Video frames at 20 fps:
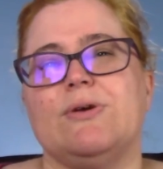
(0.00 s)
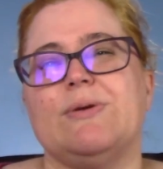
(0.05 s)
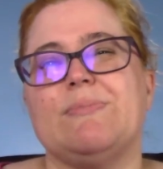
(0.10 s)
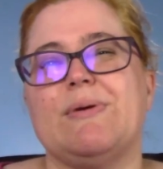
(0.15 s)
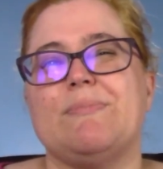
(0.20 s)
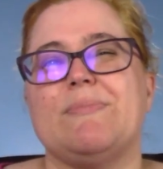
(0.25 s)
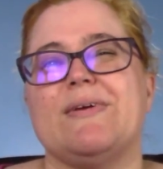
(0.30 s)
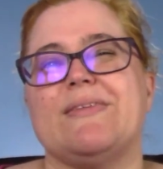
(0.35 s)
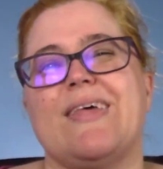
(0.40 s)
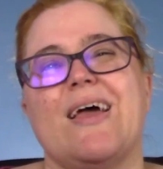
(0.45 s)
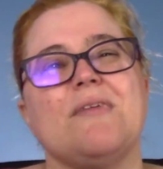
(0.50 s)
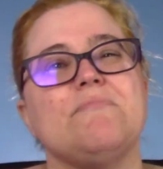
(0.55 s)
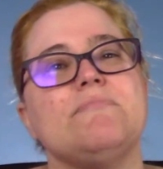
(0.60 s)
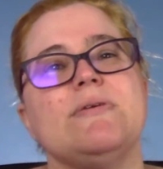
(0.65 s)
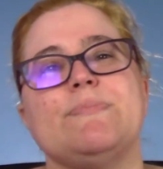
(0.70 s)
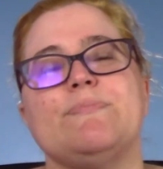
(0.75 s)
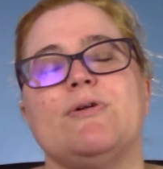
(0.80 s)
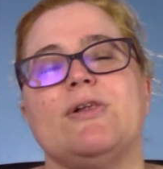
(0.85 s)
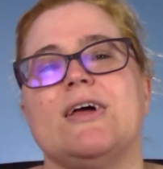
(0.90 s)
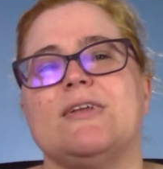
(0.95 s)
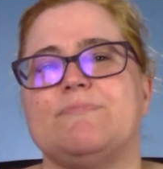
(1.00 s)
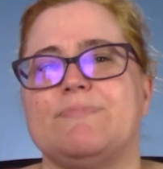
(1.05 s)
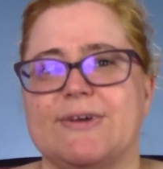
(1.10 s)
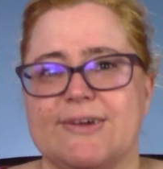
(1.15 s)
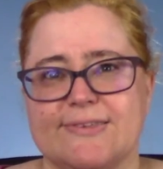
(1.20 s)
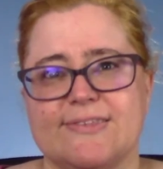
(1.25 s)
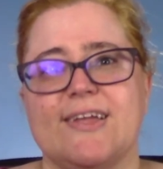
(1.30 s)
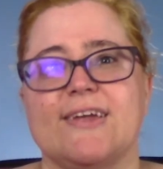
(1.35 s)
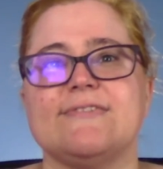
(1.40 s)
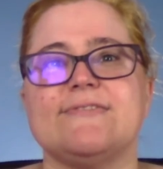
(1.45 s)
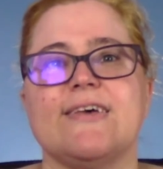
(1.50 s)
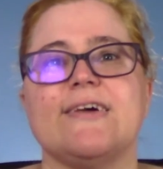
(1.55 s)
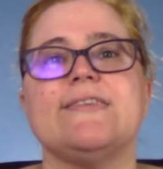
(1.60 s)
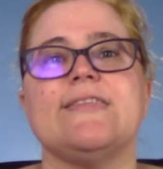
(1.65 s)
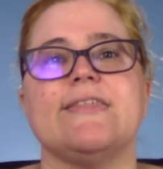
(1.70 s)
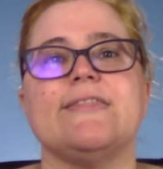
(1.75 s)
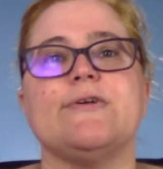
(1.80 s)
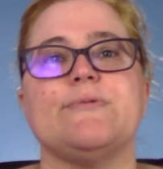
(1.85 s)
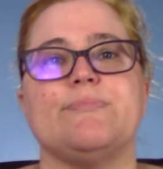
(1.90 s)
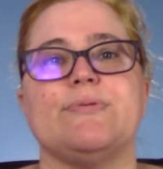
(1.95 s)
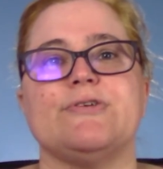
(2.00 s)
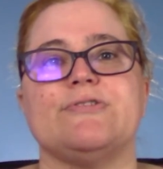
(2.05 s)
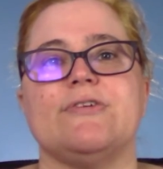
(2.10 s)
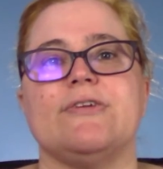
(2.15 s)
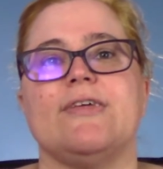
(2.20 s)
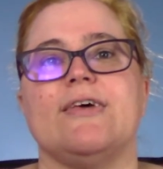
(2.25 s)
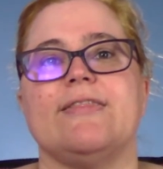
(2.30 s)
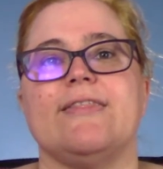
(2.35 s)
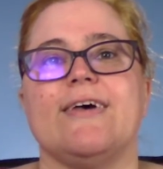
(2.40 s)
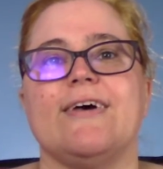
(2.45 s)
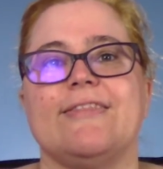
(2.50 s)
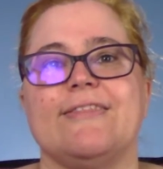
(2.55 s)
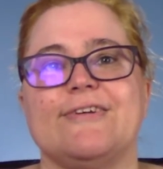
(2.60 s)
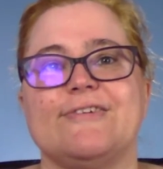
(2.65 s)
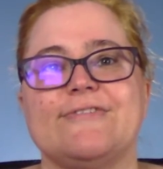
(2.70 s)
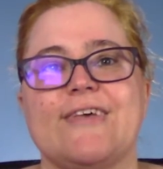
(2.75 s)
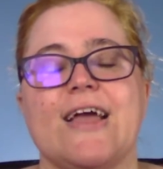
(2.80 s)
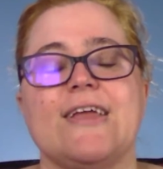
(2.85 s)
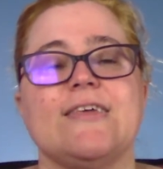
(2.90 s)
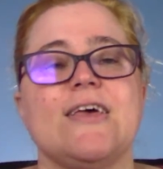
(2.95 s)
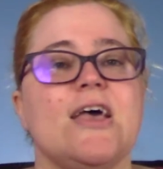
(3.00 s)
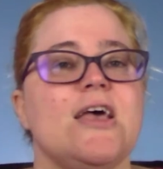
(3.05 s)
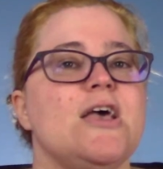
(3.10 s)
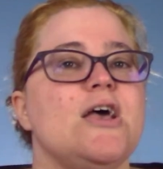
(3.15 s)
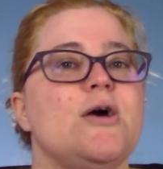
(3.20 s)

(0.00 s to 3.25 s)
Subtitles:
Remember that, be polite, because there's another person on the other side,